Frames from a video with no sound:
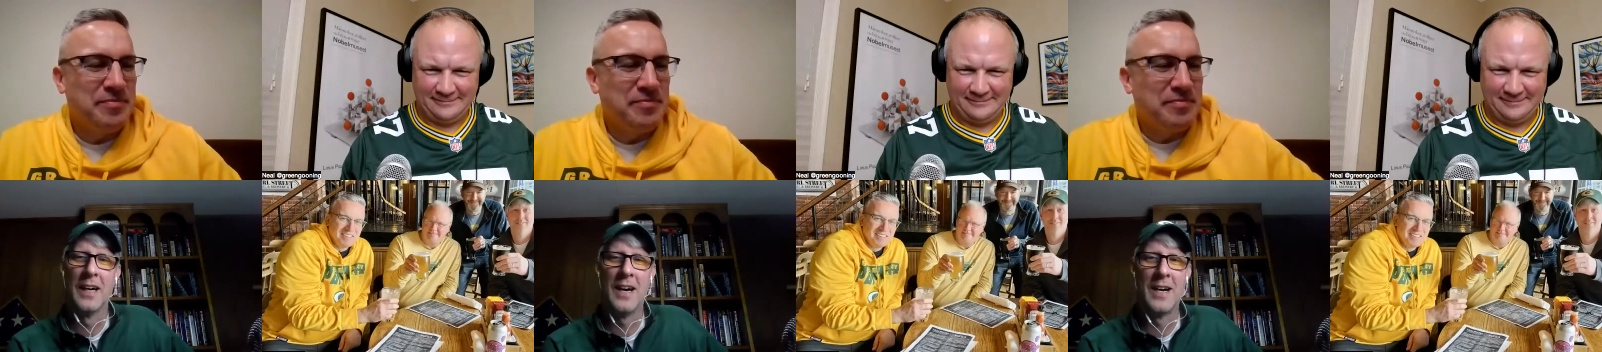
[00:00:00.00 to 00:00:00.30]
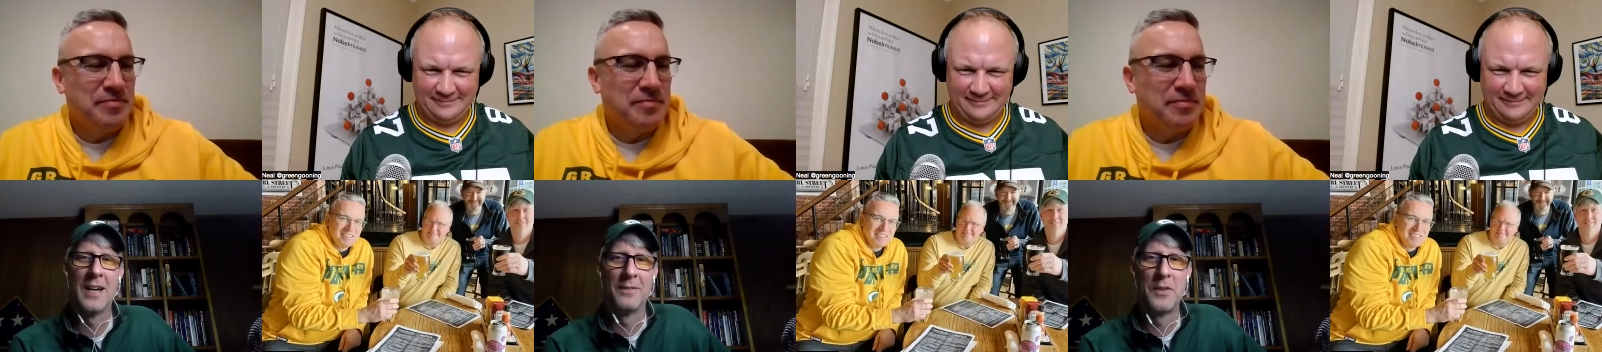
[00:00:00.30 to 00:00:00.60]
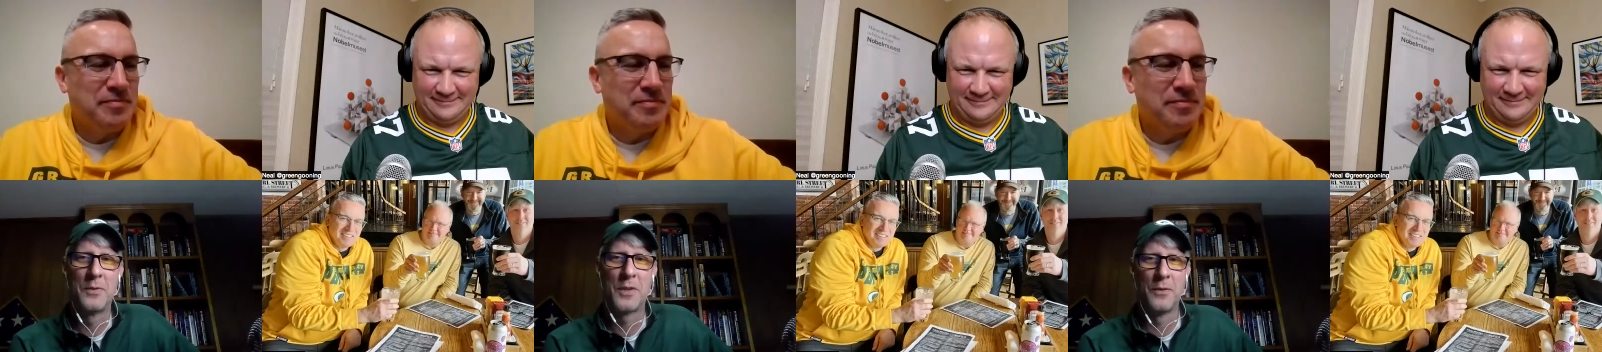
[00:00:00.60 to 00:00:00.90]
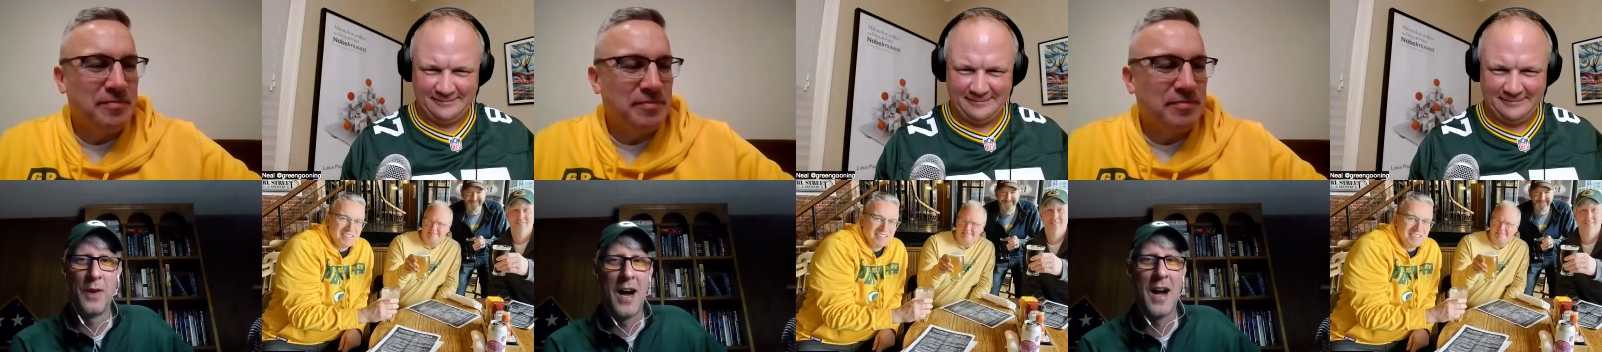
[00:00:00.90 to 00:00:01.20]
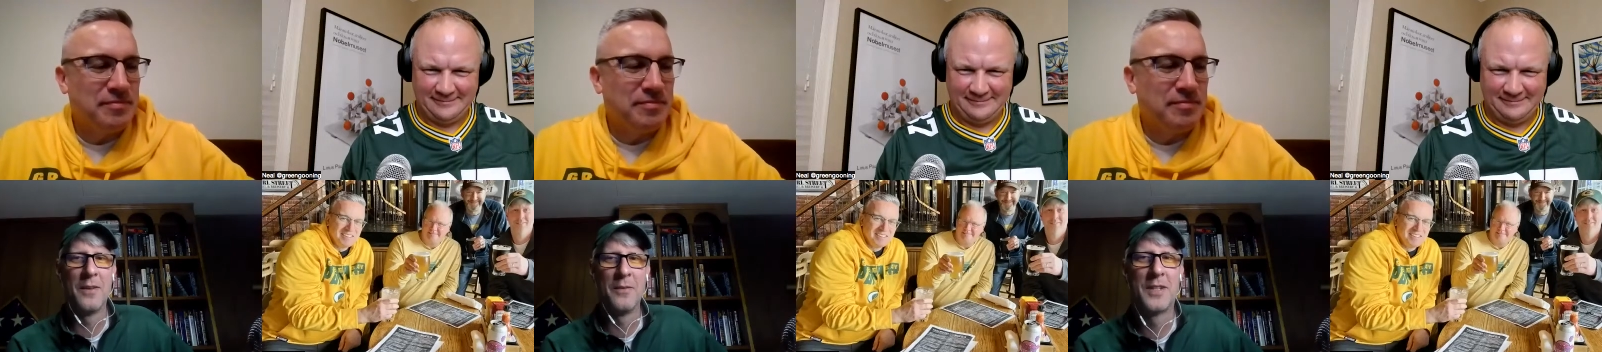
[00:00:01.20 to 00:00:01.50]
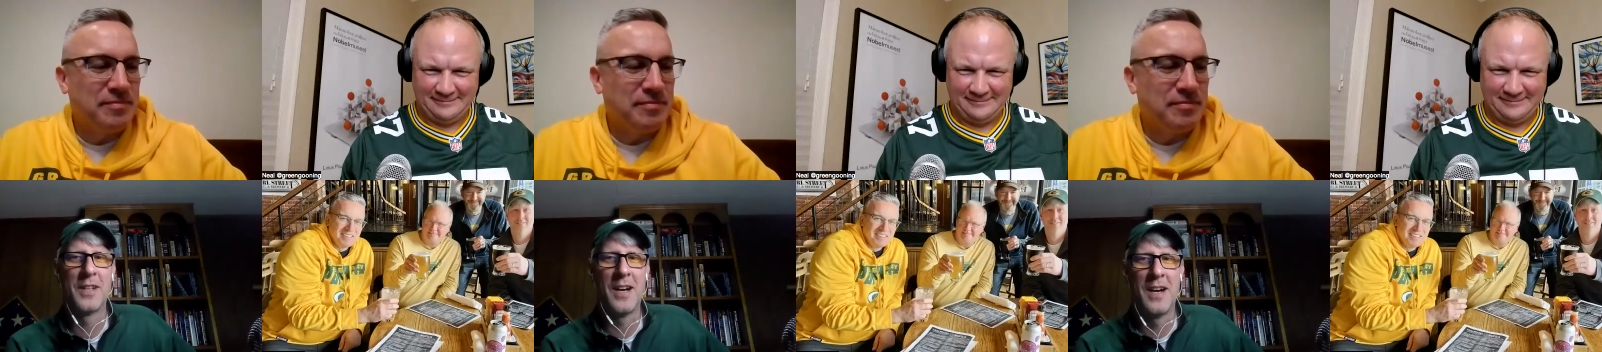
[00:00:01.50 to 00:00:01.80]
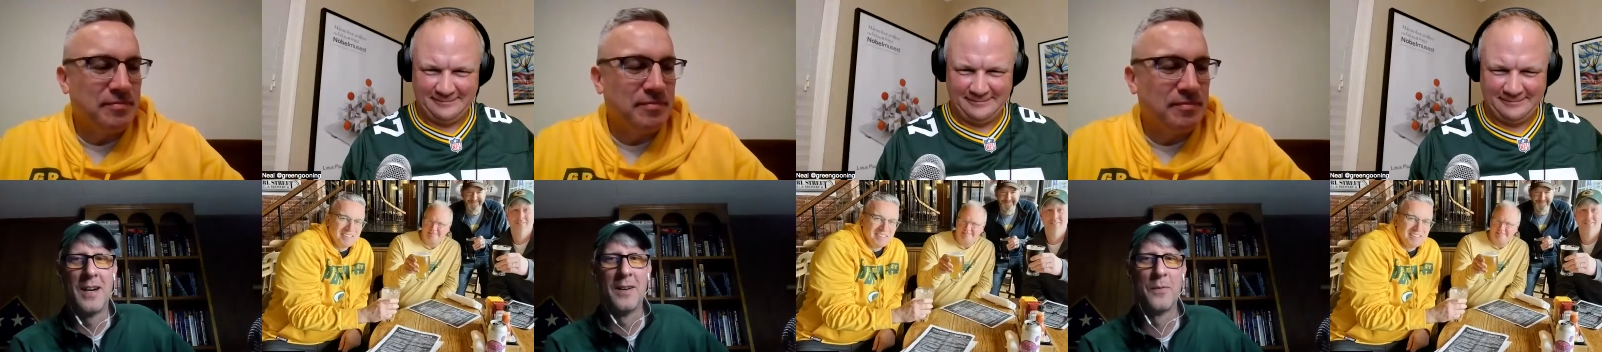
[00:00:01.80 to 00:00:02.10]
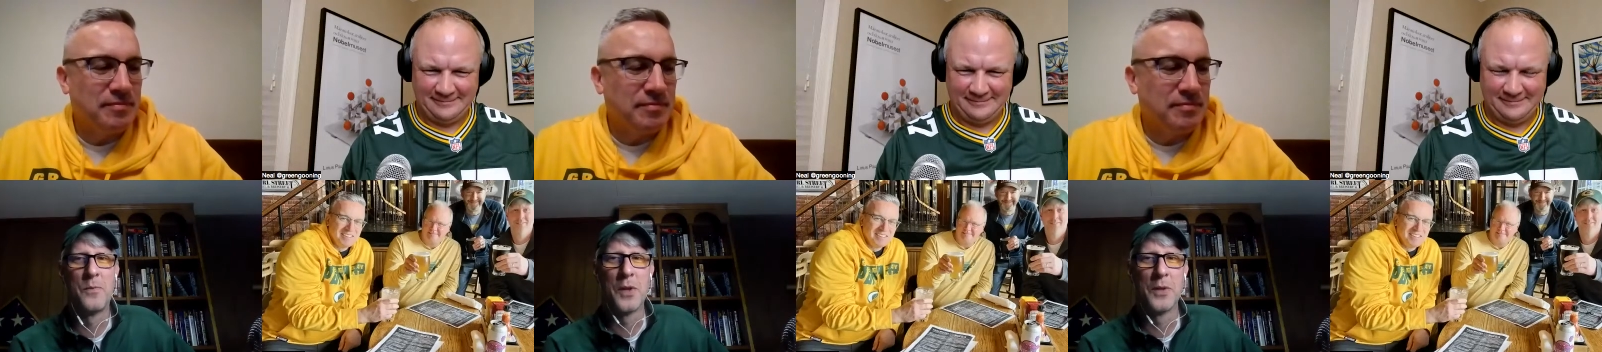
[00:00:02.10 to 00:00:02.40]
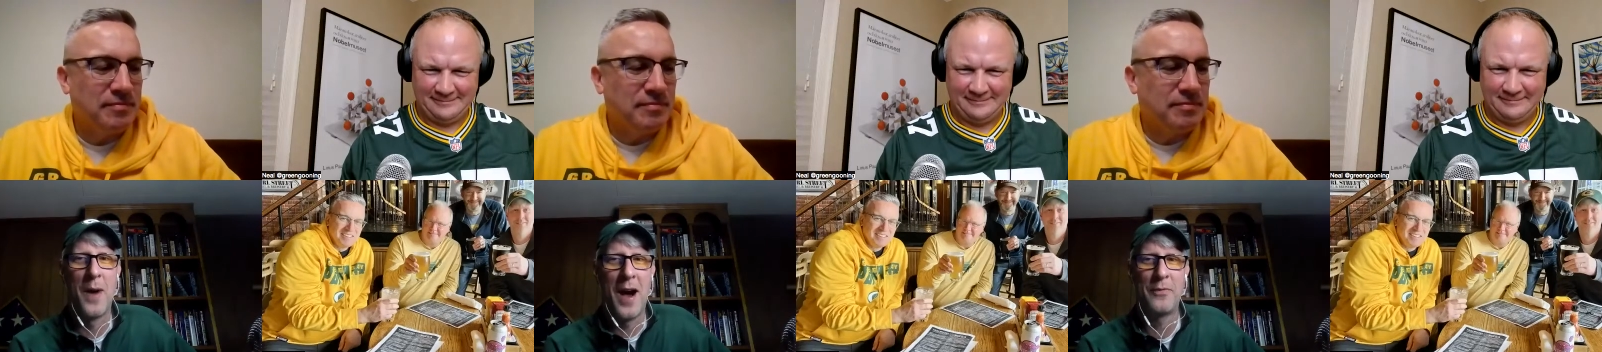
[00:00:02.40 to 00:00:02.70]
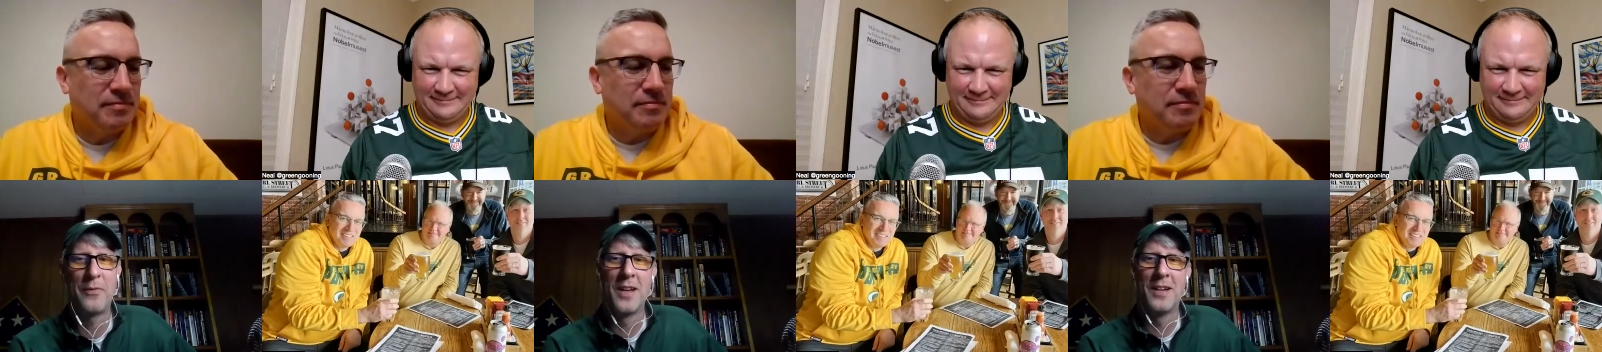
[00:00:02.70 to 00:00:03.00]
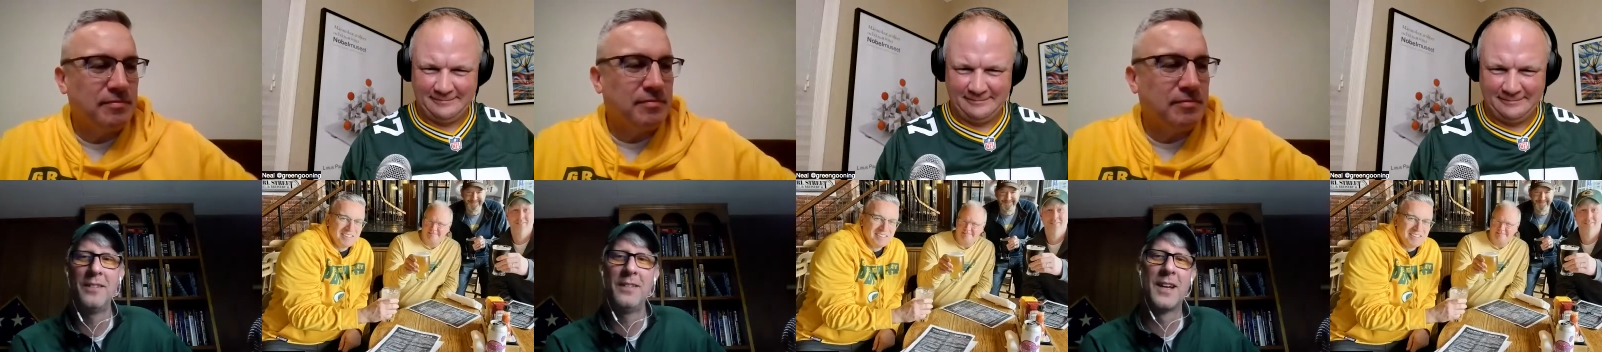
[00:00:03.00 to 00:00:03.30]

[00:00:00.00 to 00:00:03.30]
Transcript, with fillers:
Speaker 1: Uh, you survived uh, Bill's Mafia,